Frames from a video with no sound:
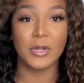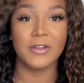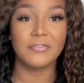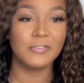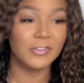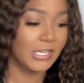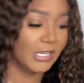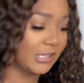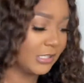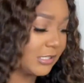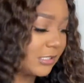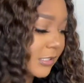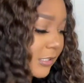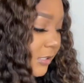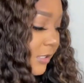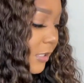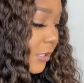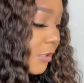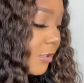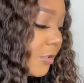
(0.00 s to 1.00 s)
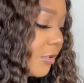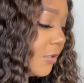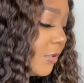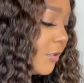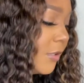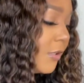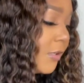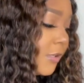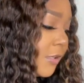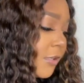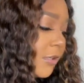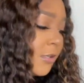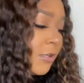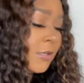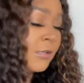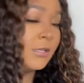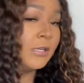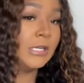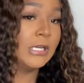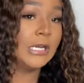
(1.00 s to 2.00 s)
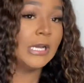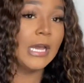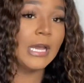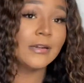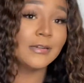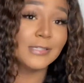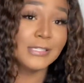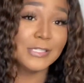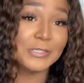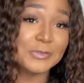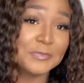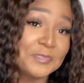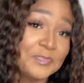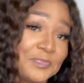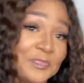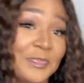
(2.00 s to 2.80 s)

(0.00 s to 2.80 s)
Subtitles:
I feel like this is a little, I don't know.